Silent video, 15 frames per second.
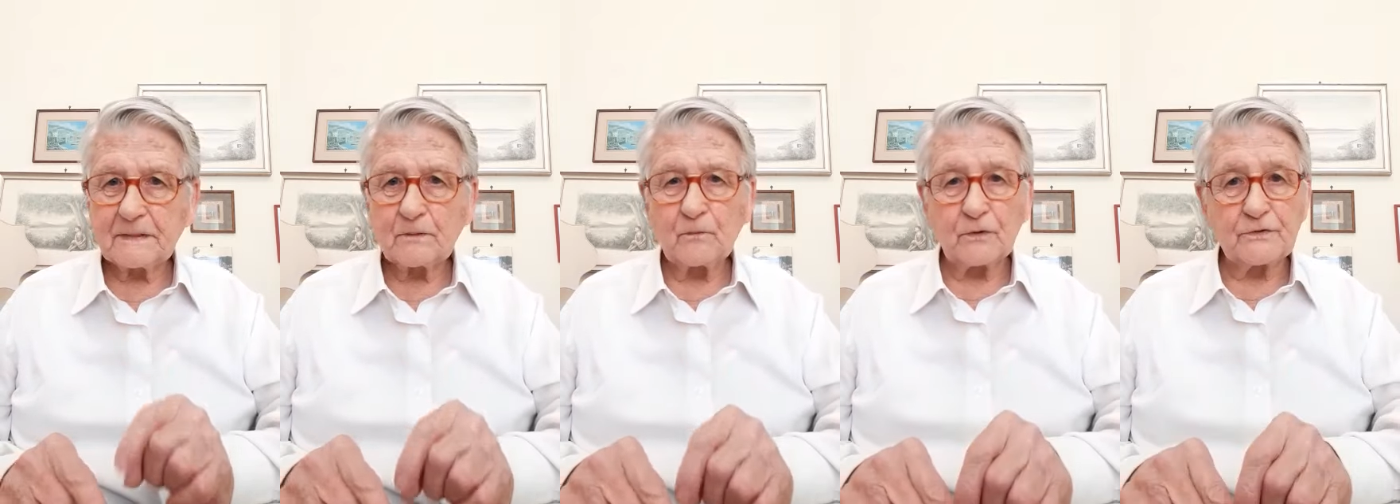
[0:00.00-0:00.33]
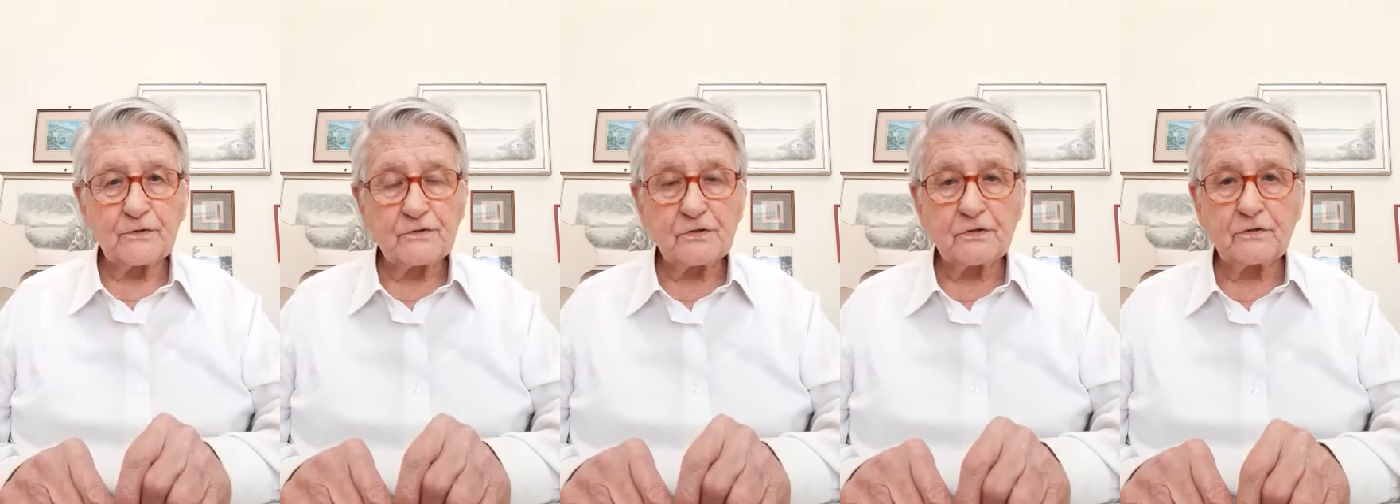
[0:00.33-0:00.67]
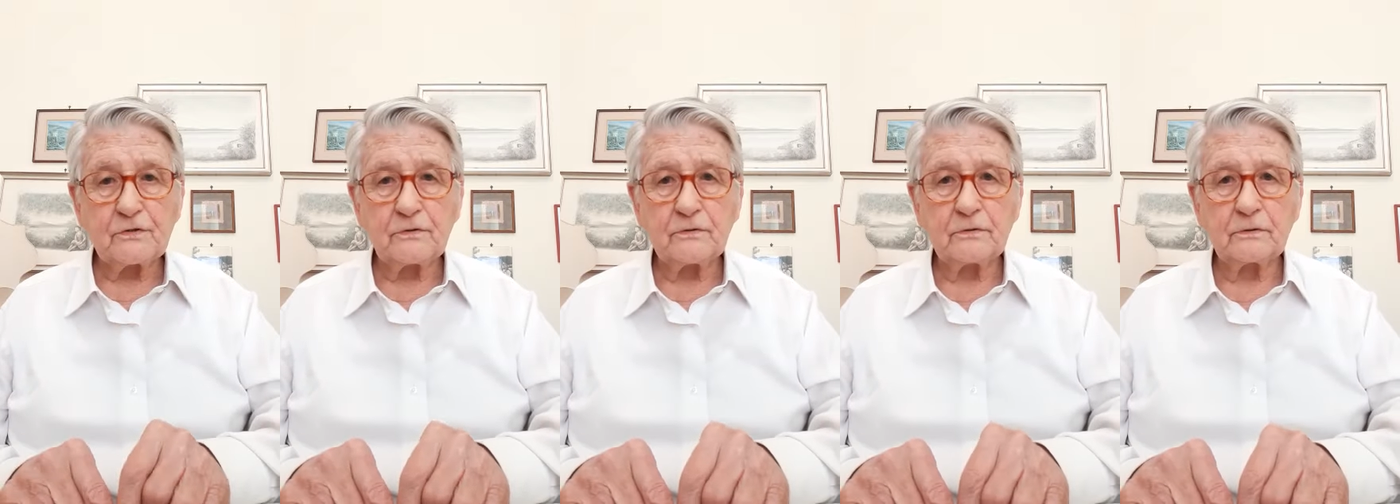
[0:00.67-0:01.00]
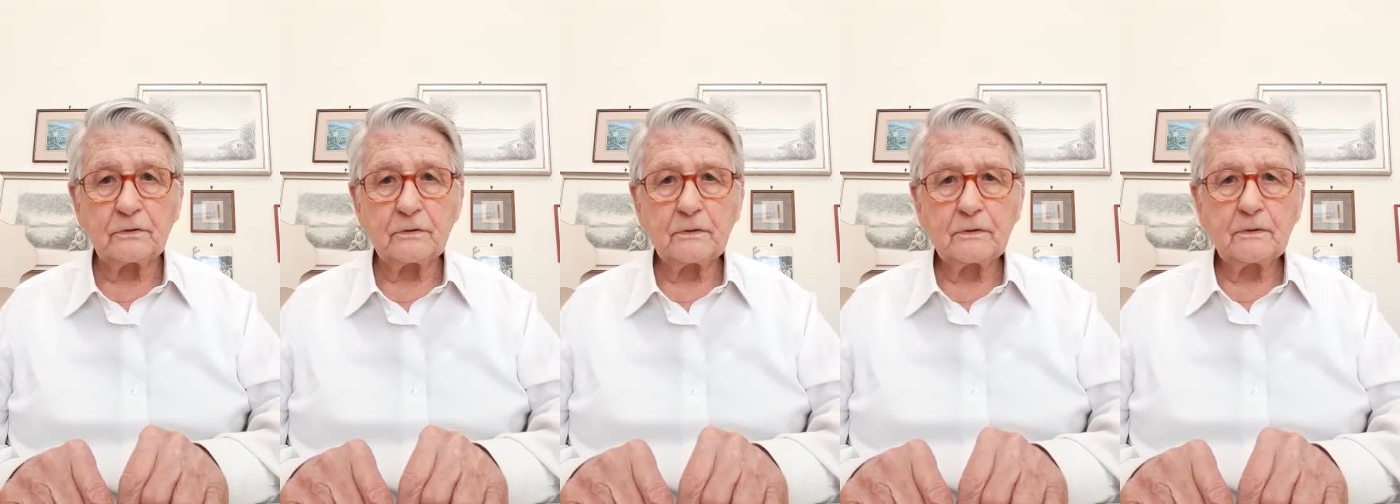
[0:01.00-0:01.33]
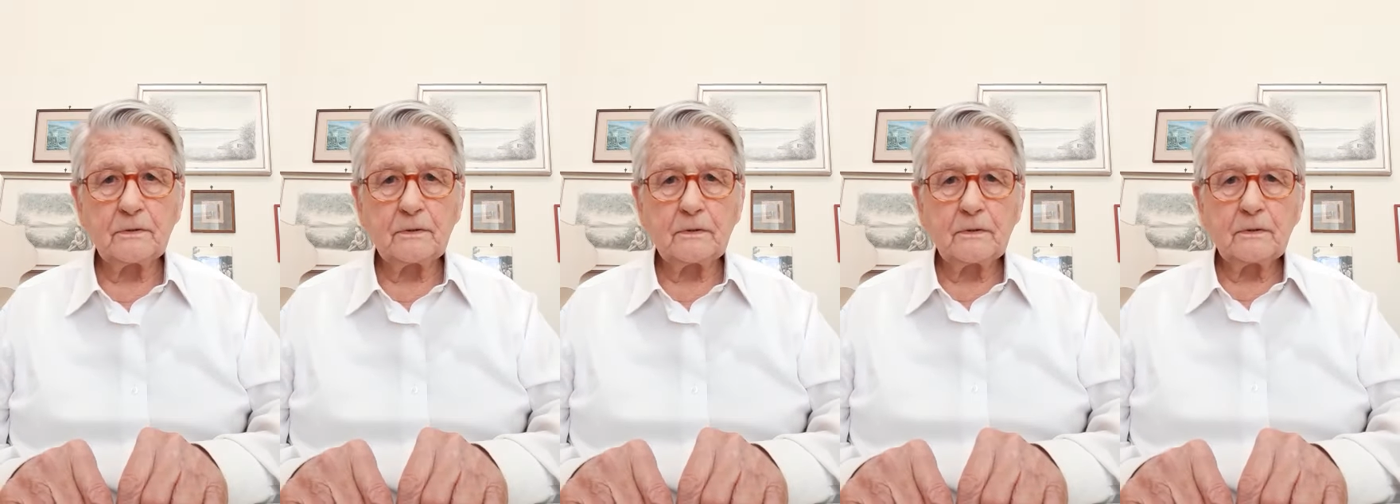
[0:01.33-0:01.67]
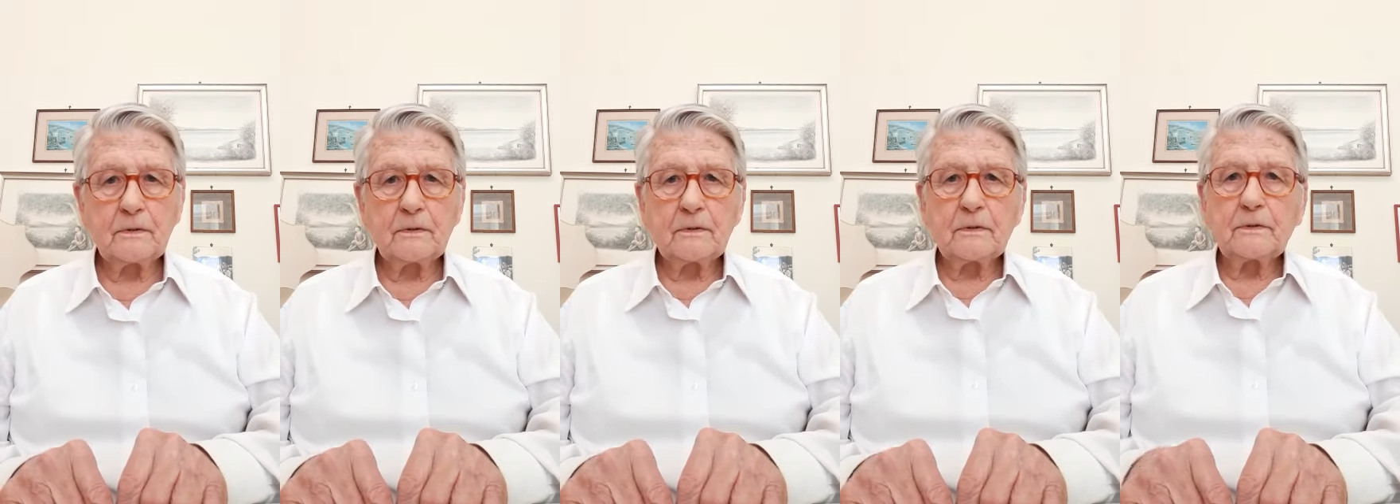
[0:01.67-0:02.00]
what did she do?
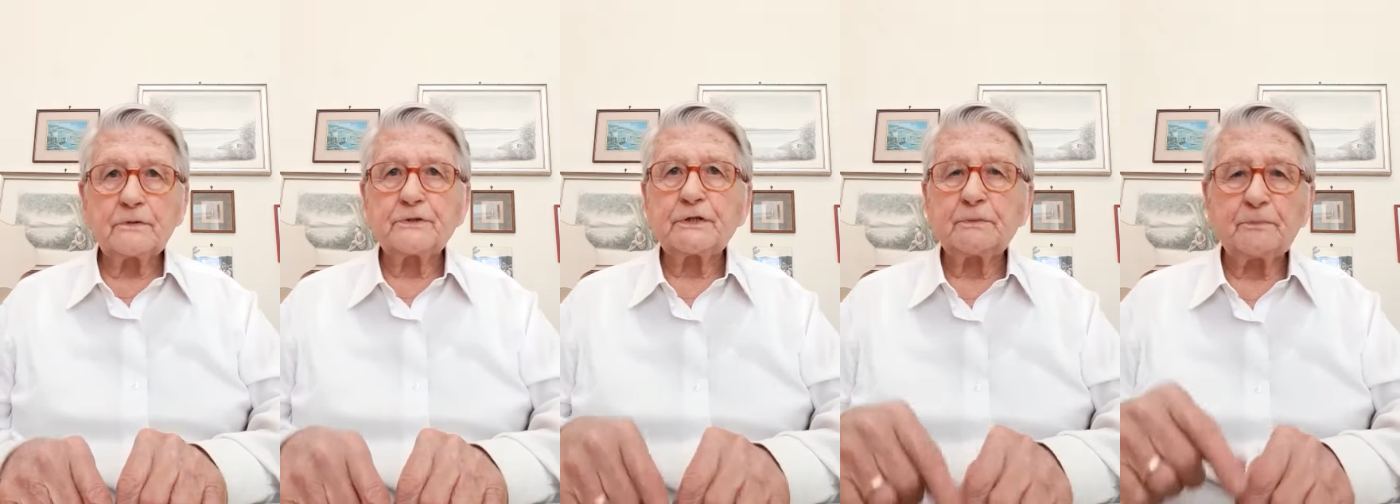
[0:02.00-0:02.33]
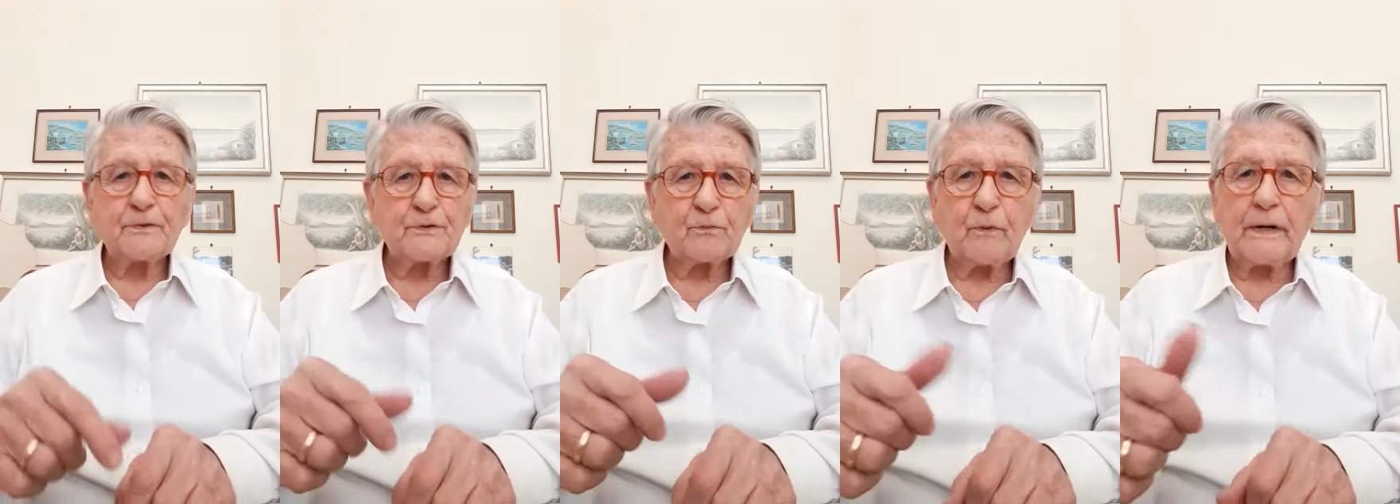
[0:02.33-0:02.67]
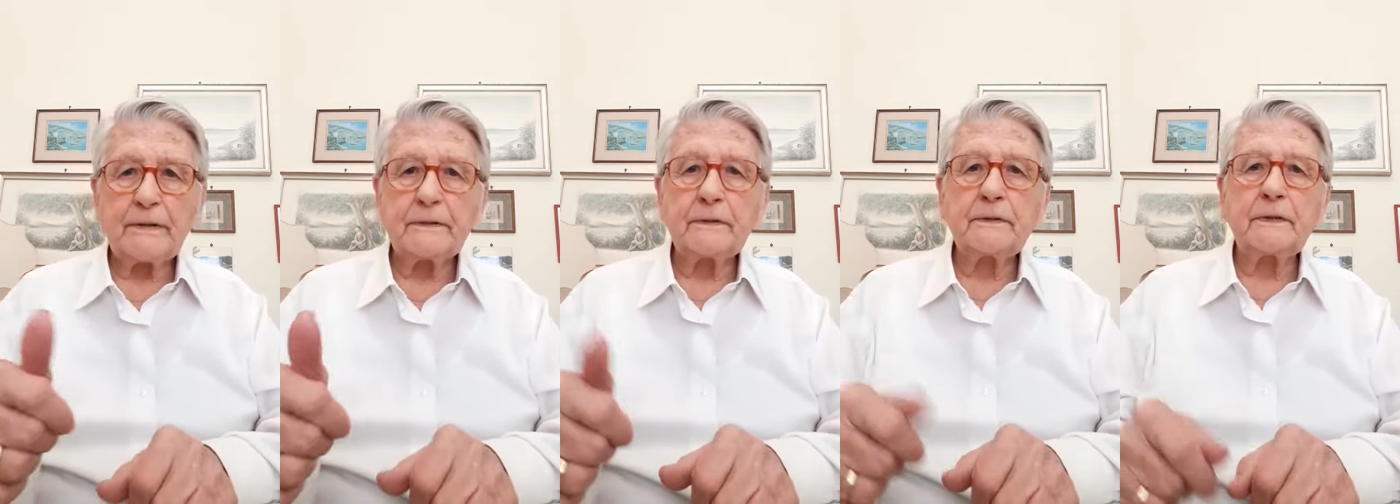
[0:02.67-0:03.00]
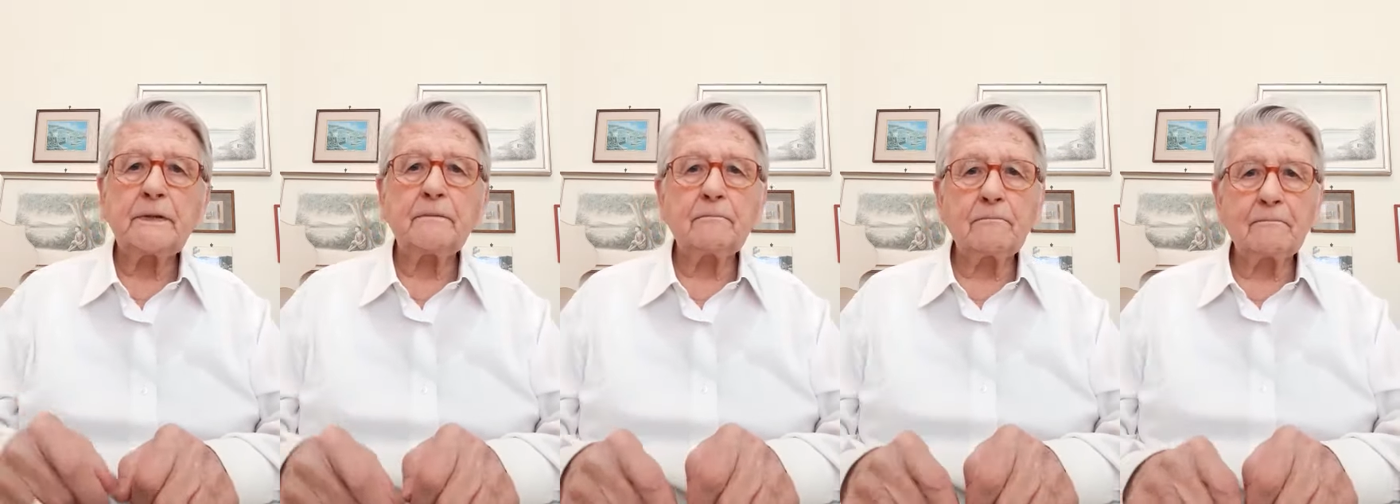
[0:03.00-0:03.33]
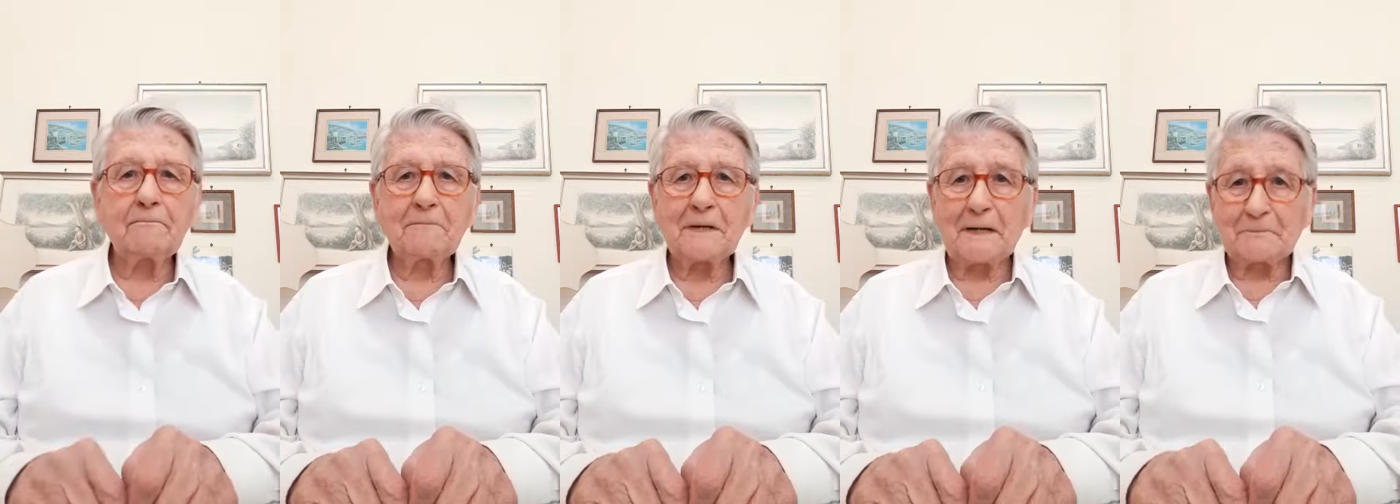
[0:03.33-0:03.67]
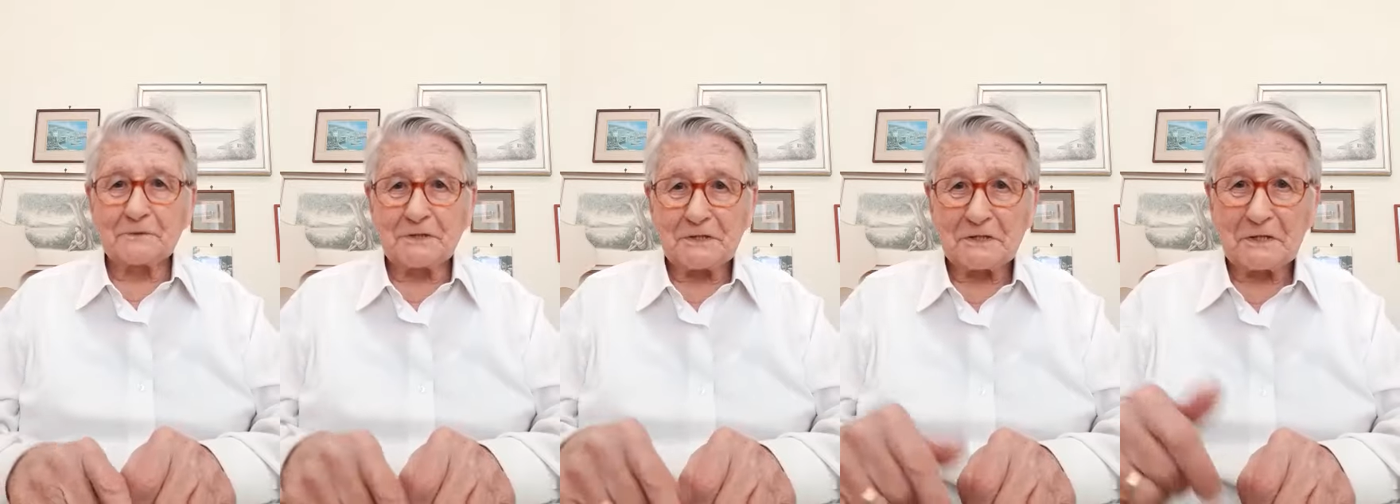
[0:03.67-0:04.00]
She persuaded him. Perhaps
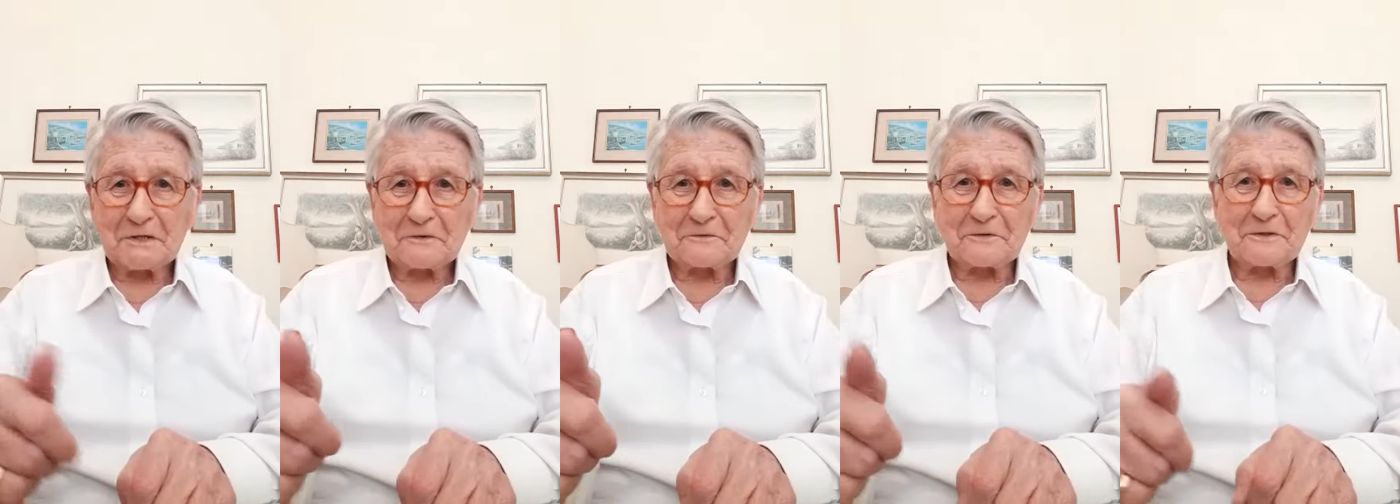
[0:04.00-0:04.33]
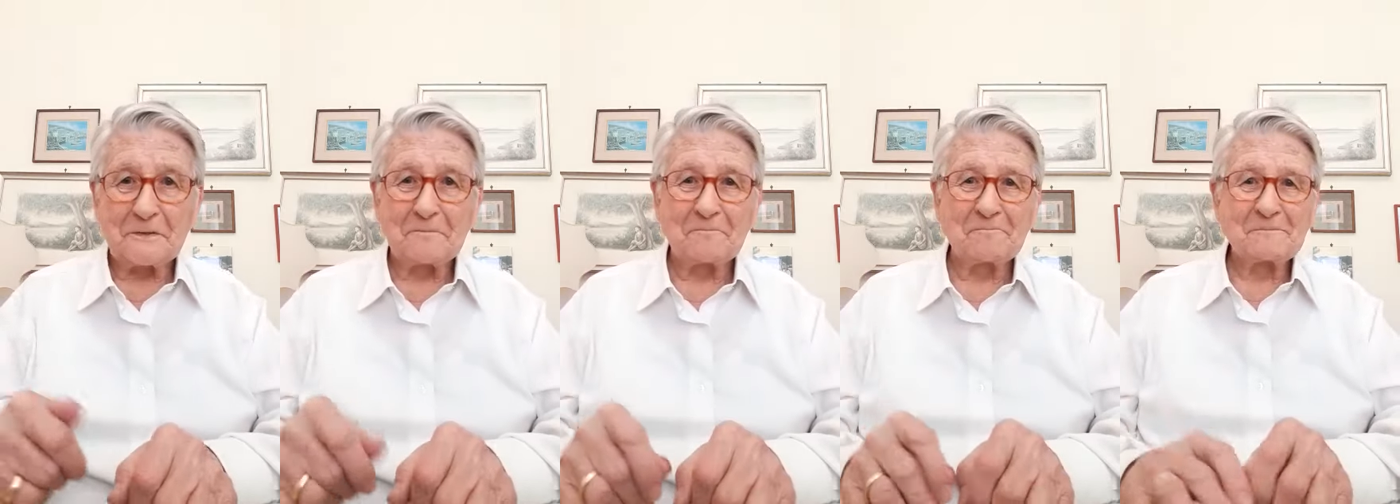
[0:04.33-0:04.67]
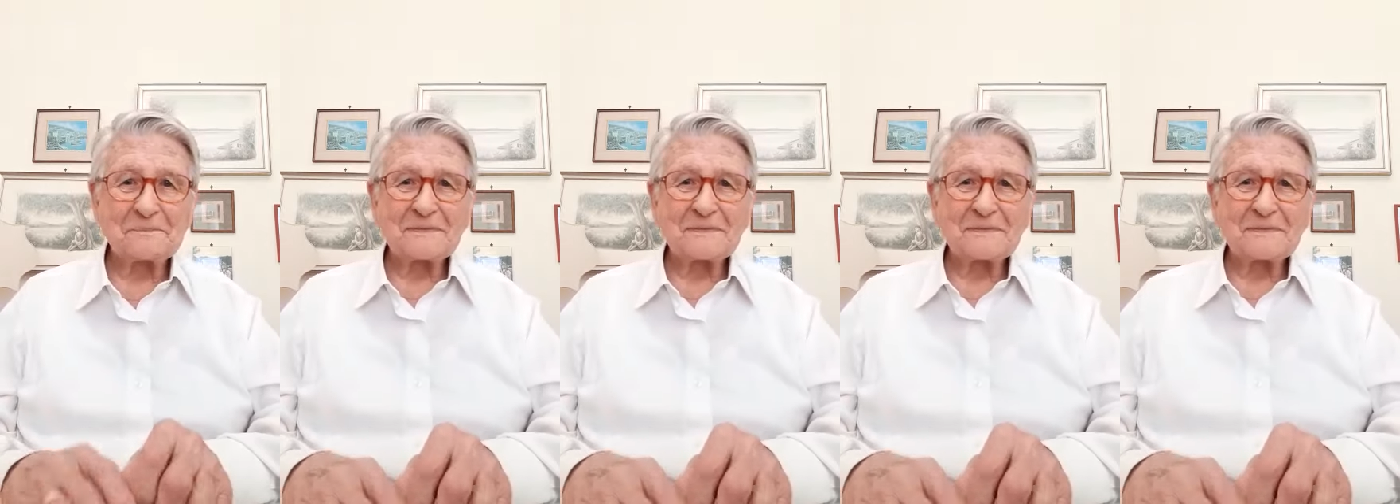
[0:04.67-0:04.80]
she kicked him.